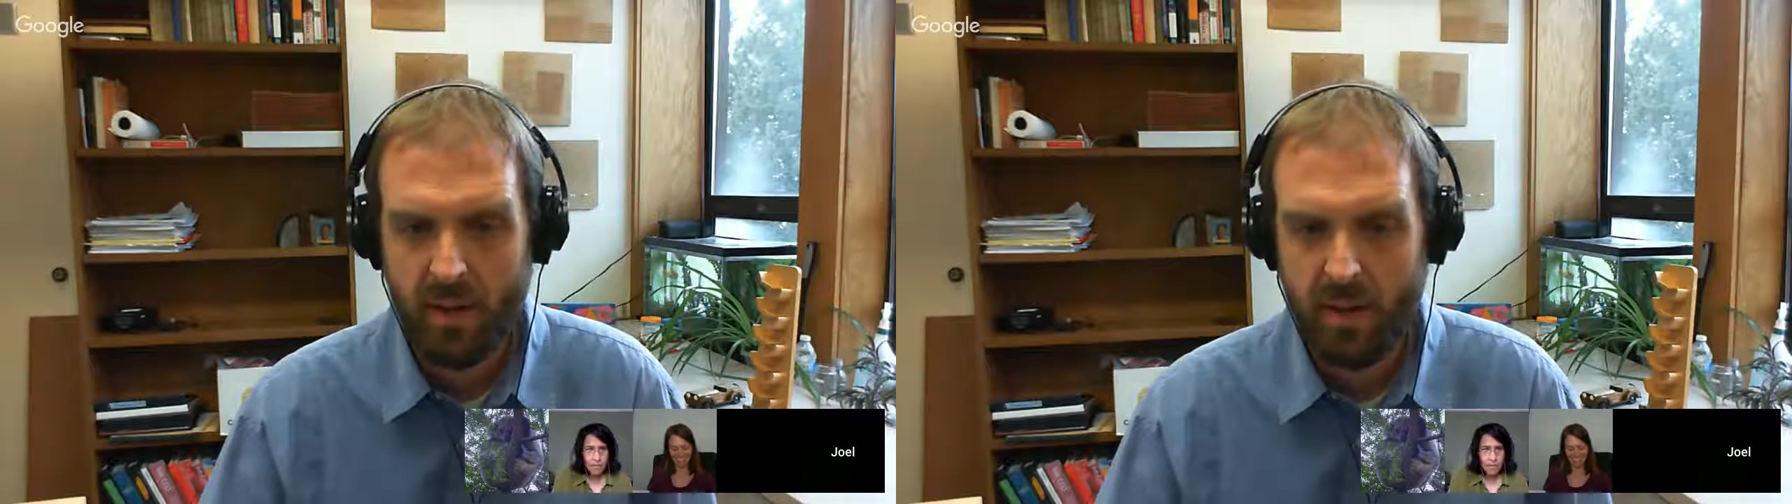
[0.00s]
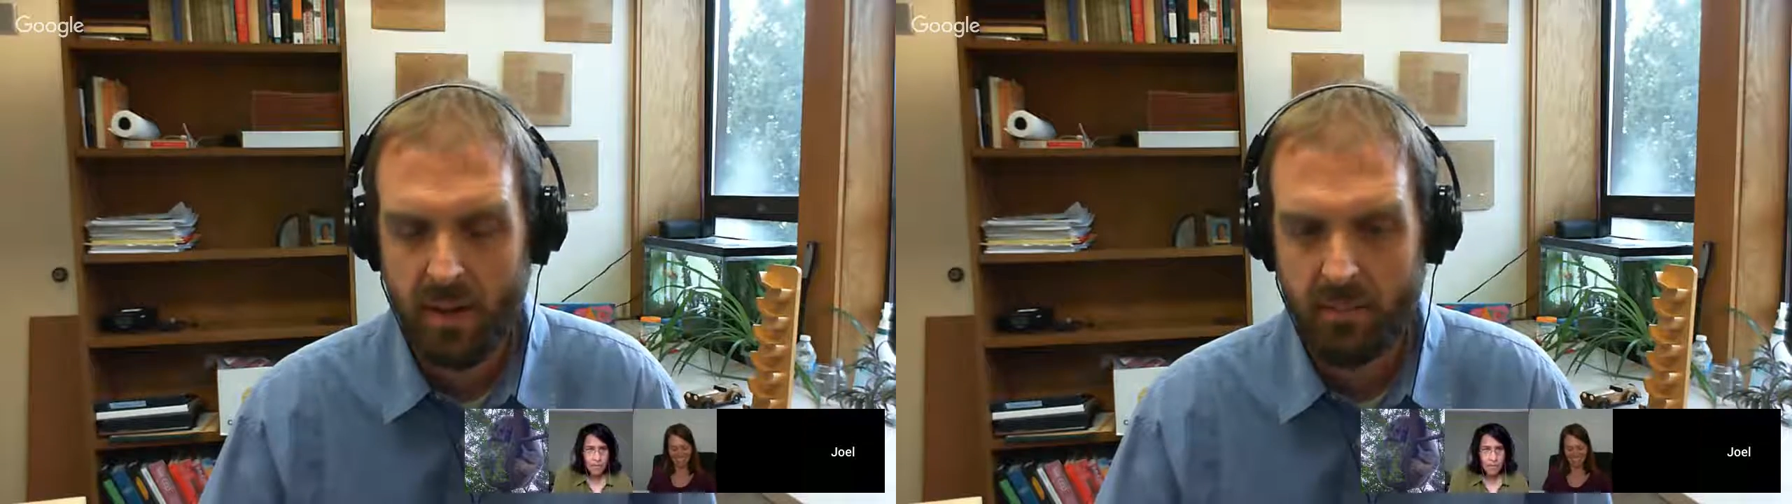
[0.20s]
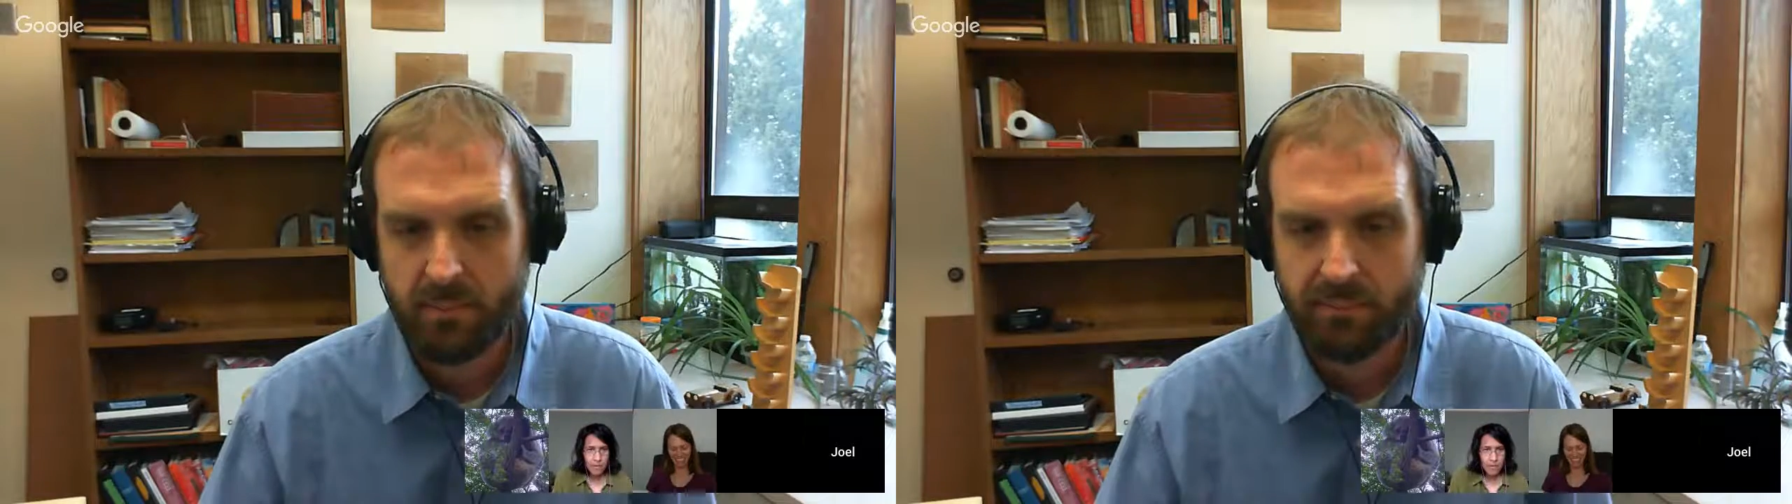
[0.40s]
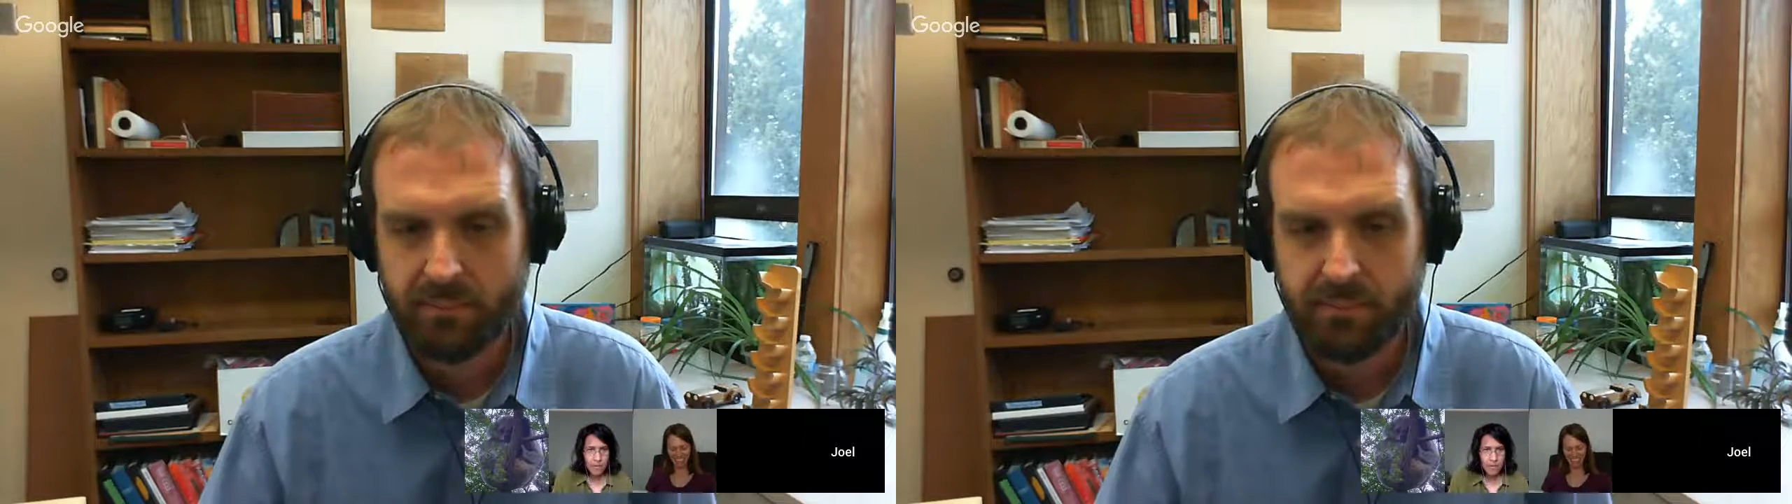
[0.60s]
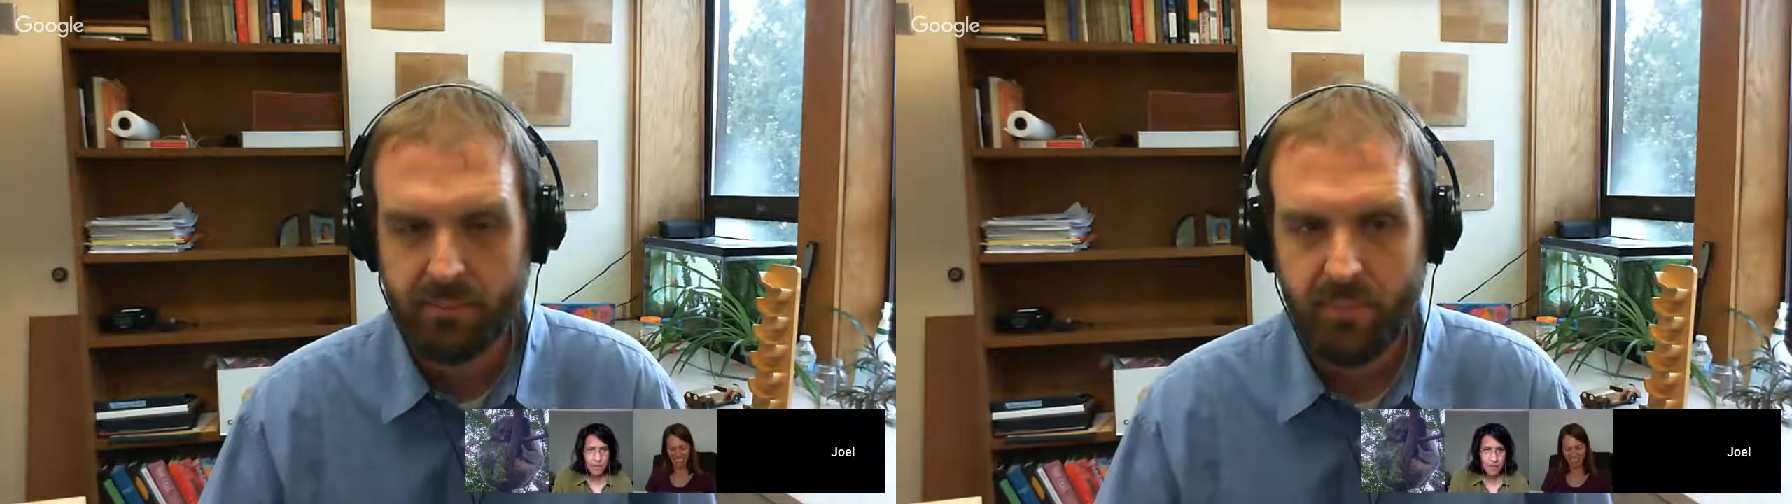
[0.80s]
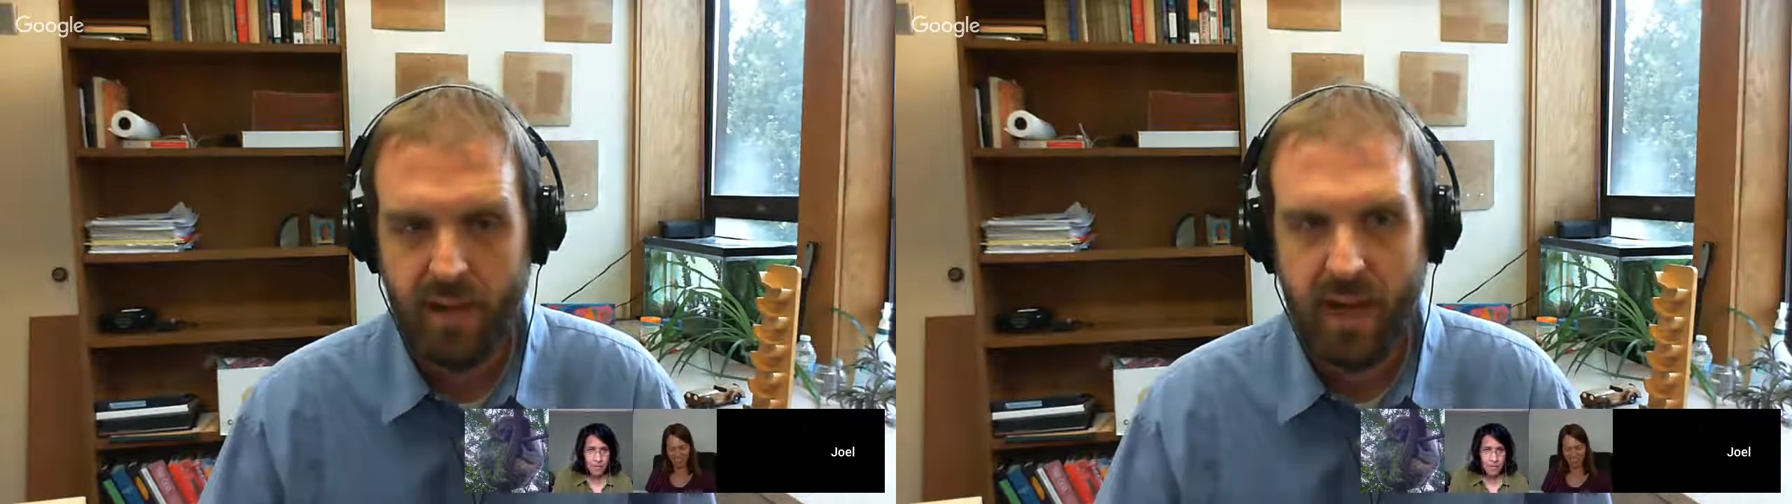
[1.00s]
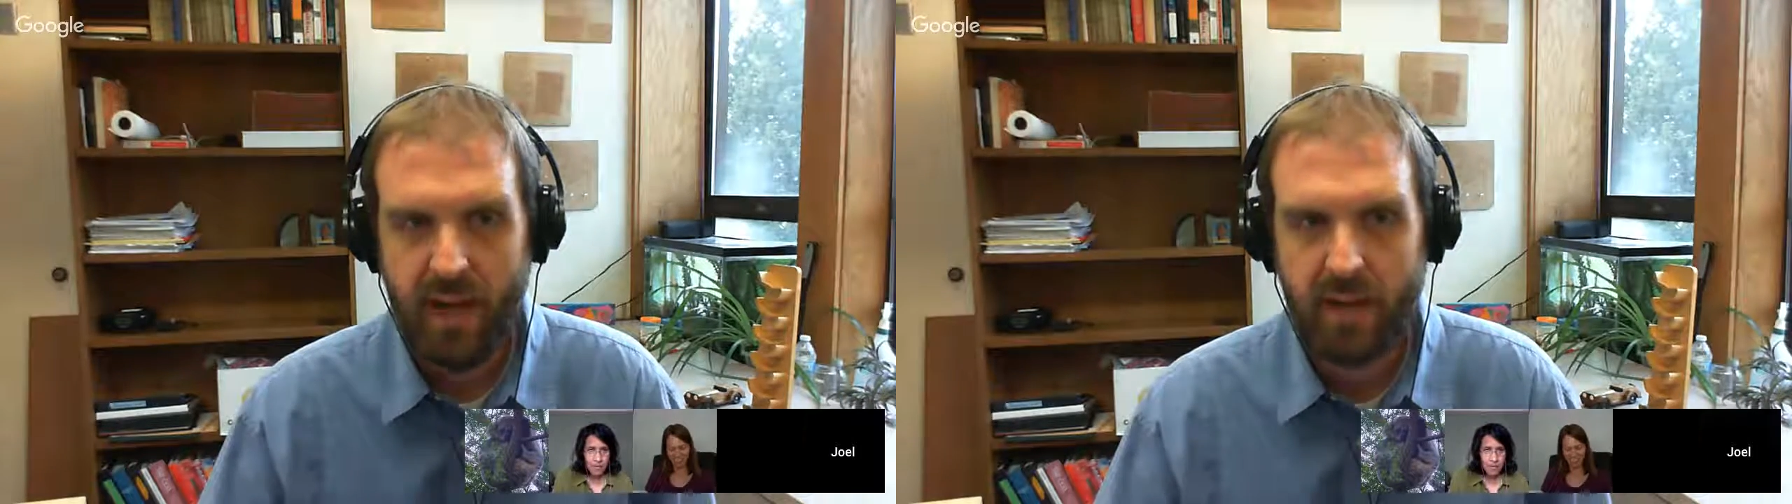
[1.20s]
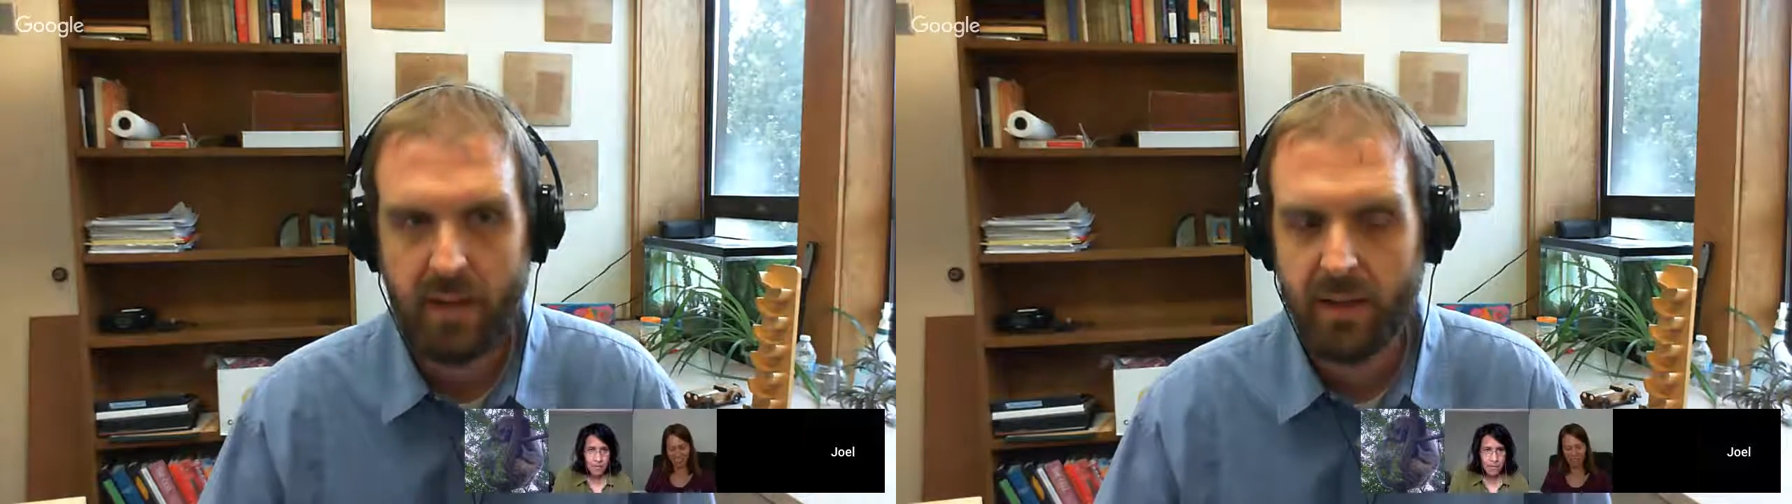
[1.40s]

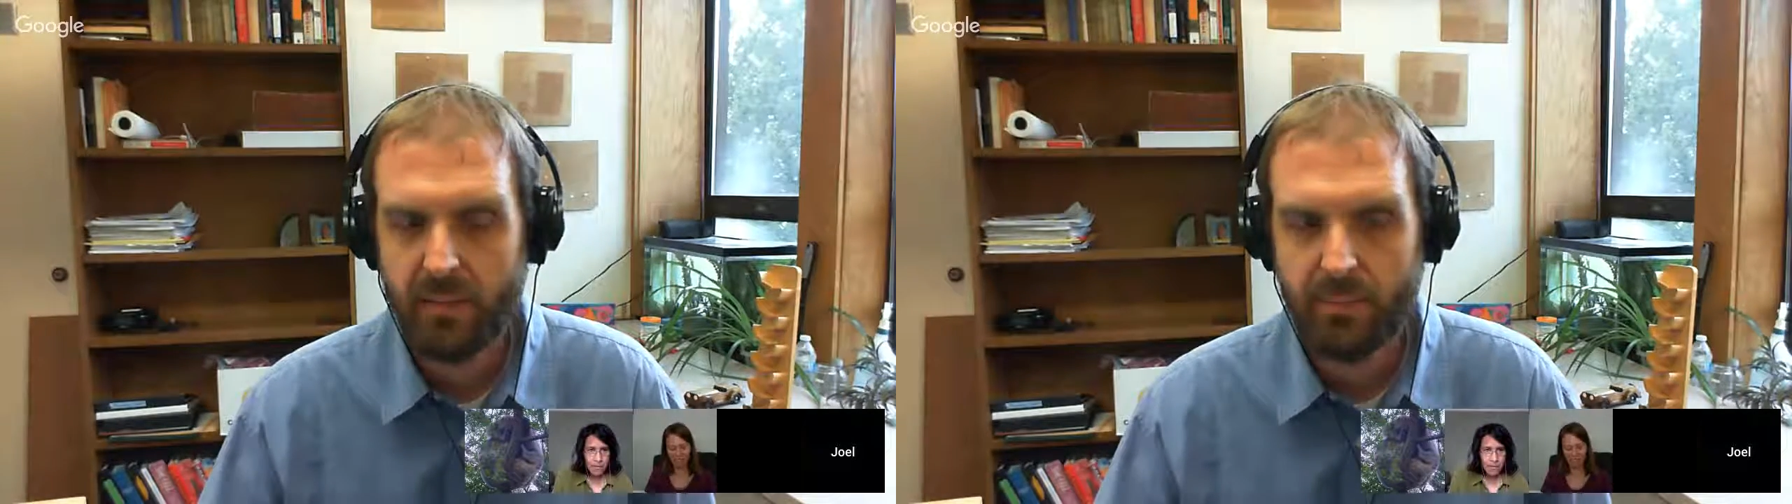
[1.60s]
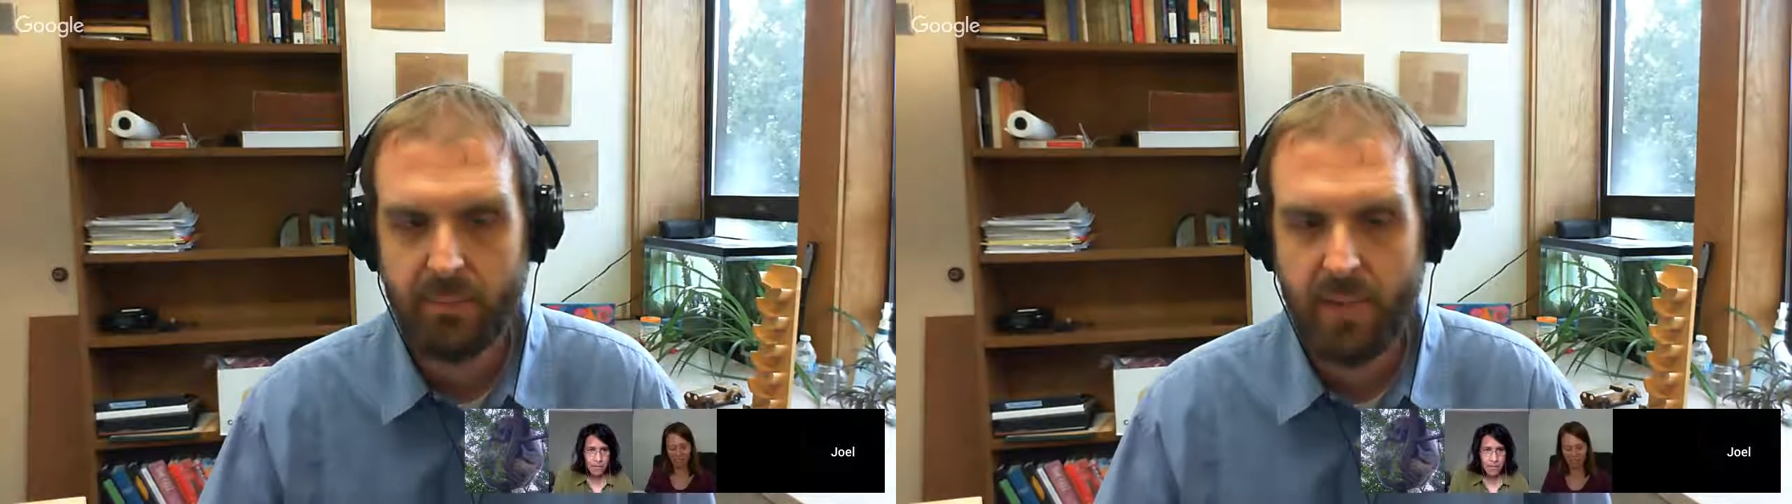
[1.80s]
and